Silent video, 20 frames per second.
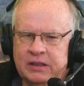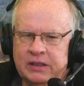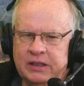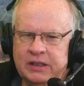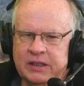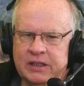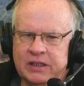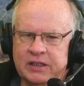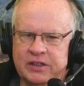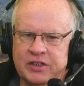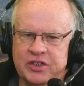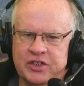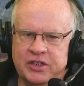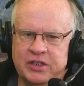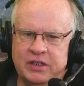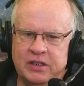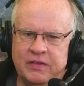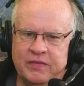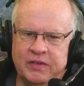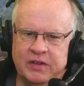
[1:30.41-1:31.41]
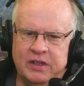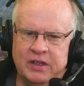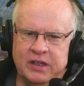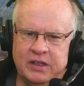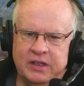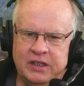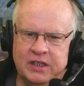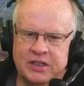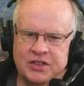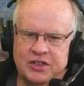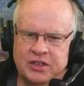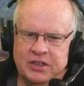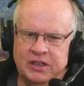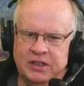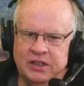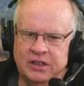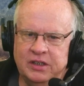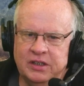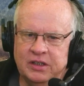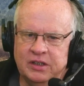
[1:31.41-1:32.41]
and see if it gets
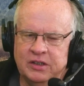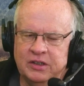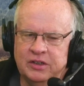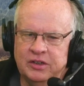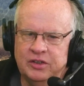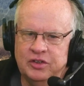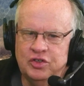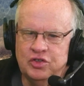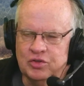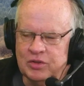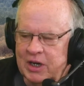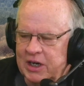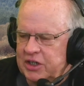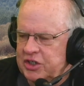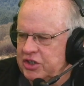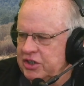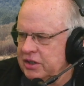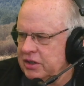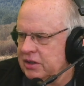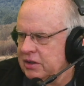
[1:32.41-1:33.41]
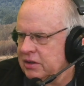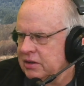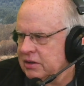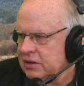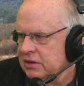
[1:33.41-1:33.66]
any traction.